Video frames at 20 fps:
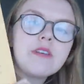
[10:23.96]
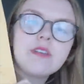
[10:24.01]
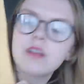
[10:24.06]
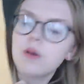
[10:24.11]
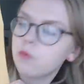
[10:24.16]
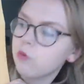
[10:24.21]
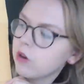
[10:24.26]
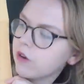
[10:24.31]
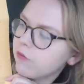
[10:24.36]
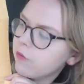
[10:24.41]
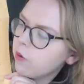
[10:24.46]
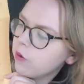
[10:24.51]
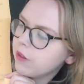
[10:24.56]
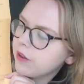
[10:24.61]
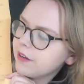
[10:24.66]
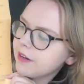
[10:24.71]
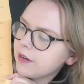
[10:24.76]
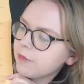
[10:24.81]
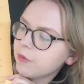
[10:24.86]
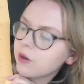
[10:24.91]
summary of what
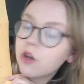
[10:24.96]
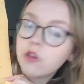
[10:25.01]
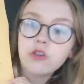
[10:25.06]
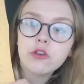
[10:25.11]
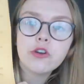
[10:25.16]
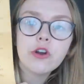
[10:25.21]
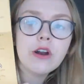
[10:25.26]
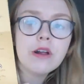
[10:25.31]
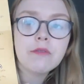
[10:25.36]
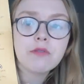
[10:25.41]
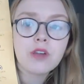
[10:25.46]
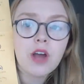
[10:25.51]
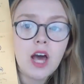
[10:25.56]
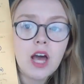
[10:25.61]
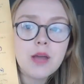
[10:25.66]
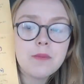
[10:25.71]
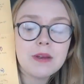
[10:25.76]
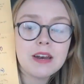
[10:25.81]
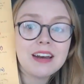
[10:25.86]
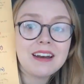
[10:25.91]
they did, because you don't have
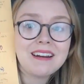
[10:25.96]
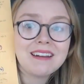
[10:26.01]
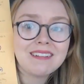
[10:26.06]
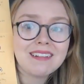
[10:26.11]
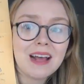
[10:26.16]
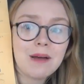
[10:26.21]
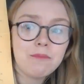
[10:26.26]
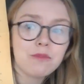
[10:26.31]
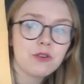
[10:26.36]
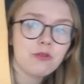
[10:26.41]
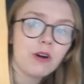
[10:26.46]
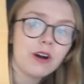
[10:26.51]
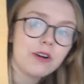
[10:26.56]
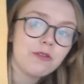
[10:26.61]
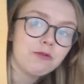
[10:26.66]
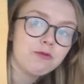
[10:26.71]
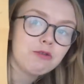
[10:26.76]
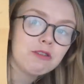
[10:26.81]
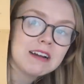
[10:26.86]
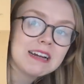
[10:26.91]
time in an exam to write
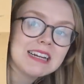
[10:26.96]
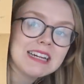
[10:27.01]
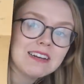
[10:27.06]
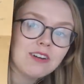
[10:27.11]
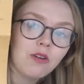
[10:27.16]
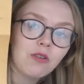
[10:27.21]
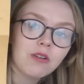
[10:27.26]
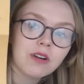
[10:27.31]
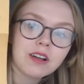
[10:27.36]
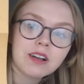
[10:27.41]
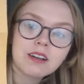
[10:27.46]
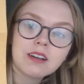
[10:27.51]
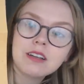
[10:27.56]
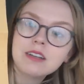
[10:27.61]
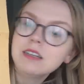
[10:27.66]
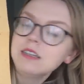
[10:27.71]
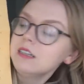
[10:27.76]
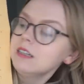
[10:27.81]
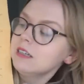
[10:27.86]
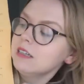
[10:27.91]
really long
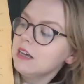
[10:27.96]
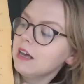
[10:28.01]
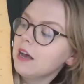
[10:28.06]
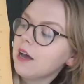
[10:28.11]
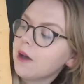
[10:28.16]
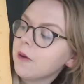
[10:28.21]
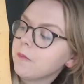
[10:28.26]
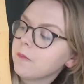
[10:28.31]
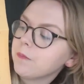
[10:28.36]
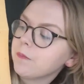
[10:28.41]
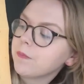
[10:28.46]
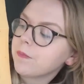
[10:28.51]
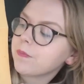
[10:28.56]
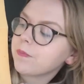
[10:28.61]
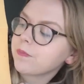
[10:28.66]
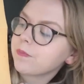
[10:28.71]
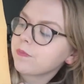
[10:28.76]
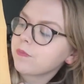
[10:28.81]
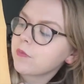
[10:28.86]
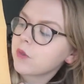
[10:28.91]

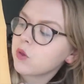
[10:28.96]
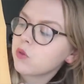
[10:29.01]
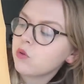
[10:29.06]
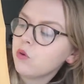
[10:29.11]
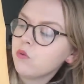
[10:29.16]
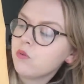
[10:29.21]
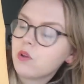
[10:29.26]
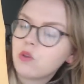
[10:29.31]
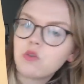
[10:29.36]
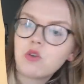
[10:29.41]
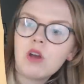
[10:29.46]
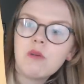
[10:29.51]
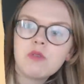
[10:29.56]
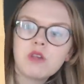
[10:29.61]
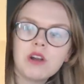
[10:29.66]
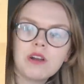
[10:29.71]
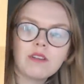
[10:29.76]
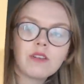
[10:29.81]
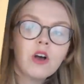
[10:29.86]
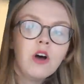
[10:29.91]
sort of
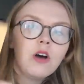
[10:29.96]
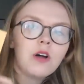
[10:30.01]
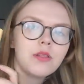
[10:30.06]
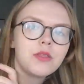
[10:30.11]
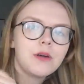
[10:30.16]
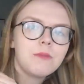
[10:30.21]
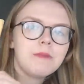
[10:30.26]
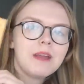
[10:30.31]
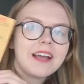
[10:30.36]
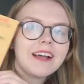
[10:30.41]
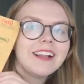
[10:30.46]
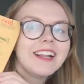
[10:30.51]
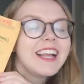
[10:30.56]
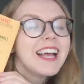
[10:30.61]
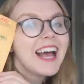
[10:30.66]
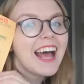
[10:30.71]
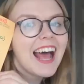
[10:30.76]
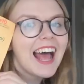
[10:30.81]
descriptions. Thumbnail.